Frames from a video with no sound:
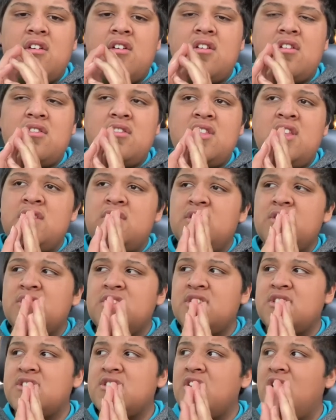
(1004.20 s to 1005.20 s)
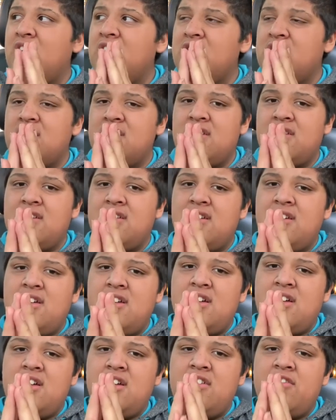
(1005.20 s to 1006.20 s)
This is the start
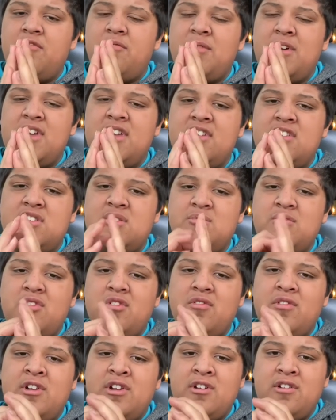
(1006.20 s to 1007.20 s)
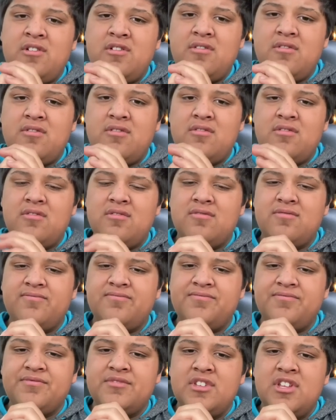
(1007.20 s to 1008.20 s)
of my YouTube career.
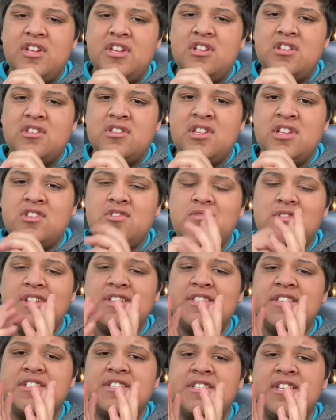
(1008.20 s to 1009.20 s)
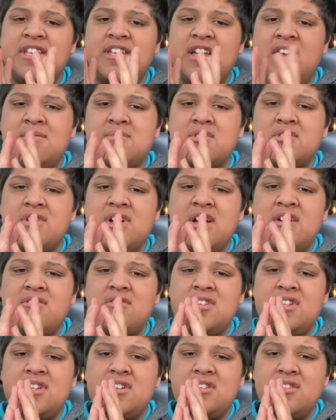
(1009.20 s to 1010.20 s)
Then 2016 comes
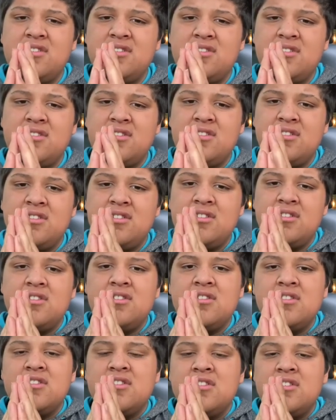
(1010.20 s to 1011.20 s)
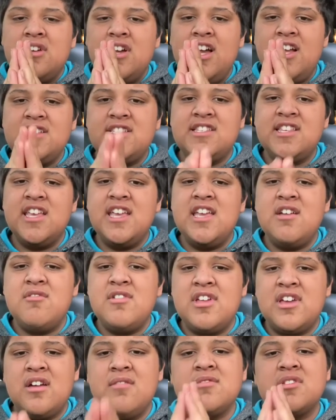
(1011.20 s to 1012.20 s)
around. I'd say when
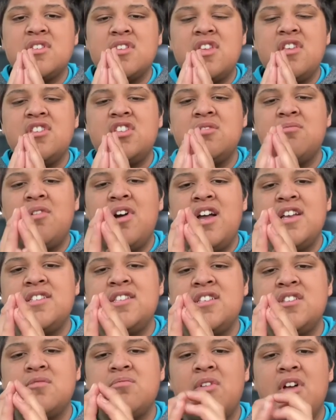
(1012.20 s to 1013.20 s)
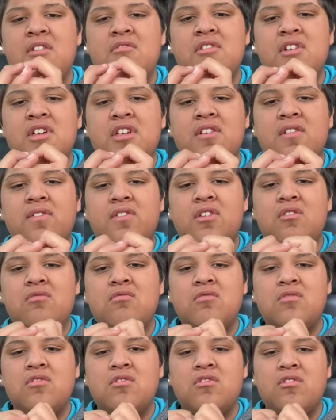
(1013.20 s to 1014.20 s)
it comes to YouTube-wise, this is probably one of
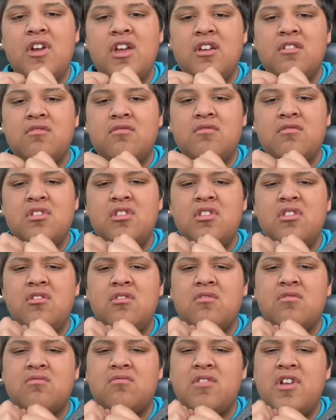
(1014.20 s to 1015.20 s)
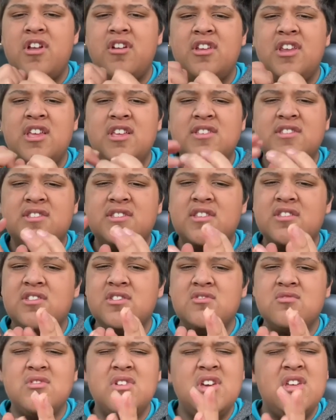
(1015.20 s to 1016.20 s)
the weirdest and
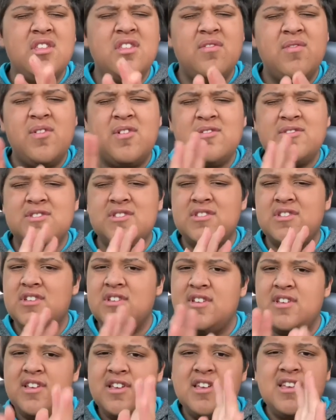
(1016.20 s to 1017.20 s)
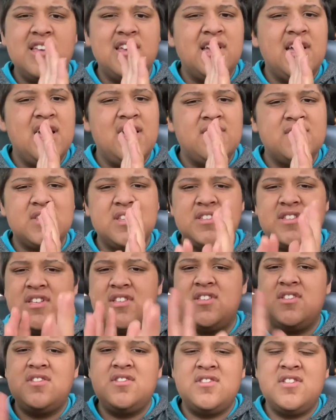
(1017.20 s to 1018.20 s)
just one of the most, I was gonna say,
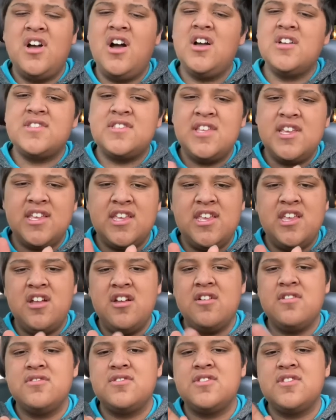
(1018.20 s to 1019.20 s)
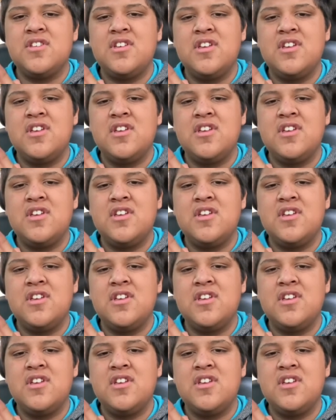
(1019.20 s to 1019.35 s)
toxic years.